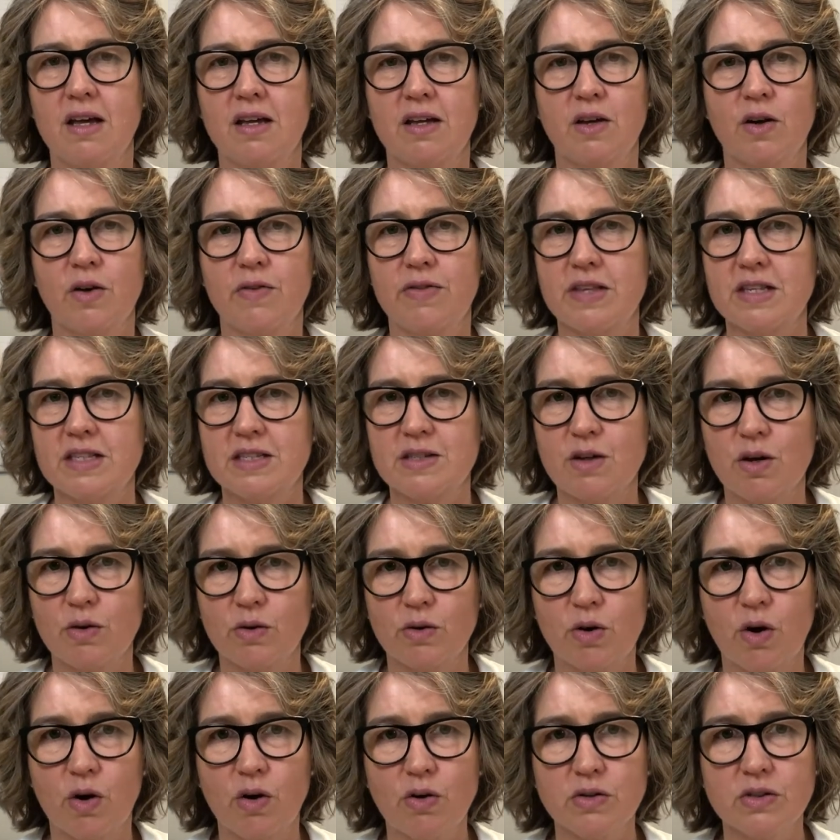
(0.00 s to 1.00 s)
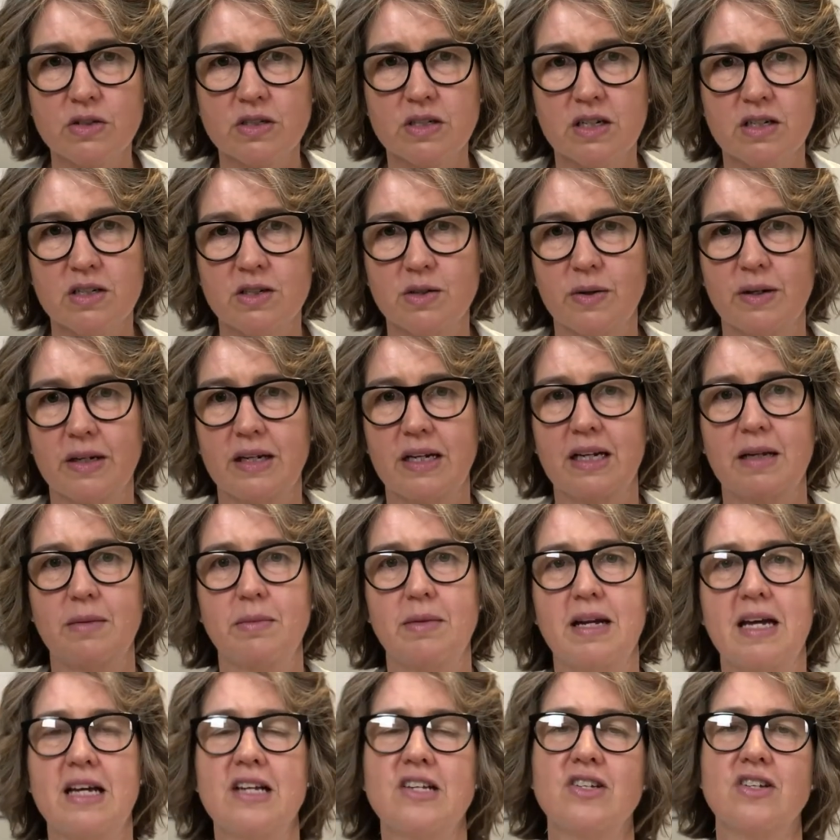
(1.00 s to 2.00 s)
You know, there's no cost in doing an
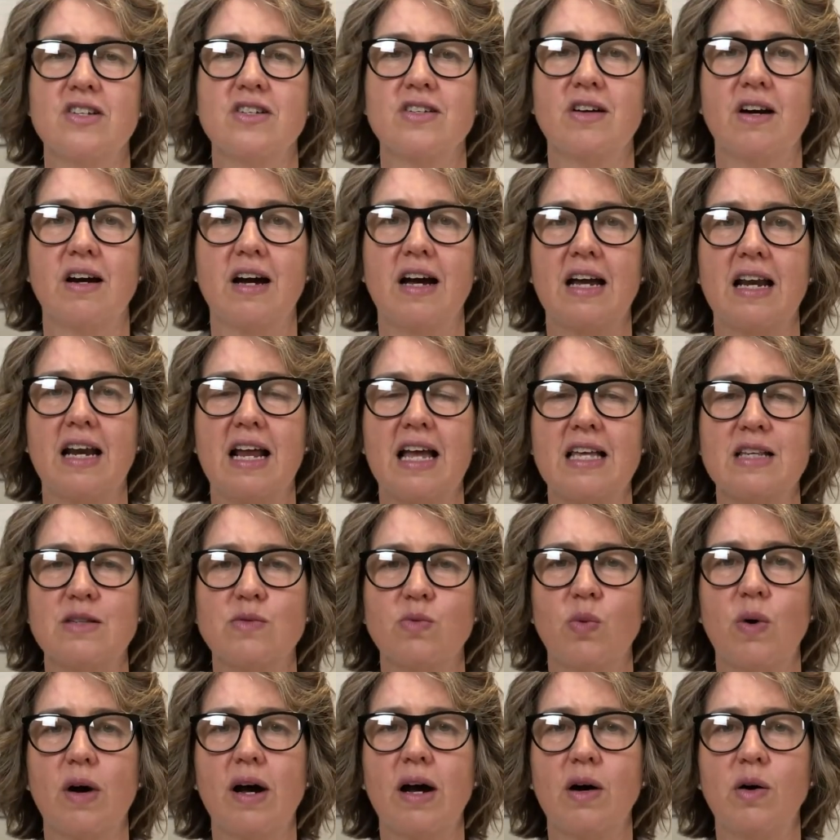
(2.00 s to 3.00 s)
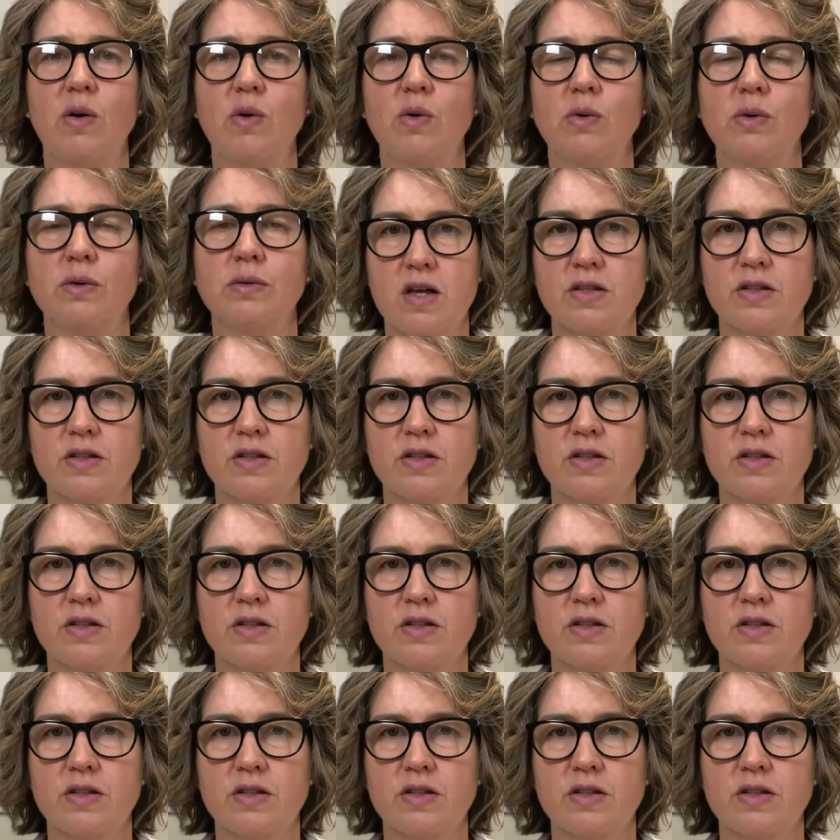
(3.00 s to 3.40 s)
elimination diet as well.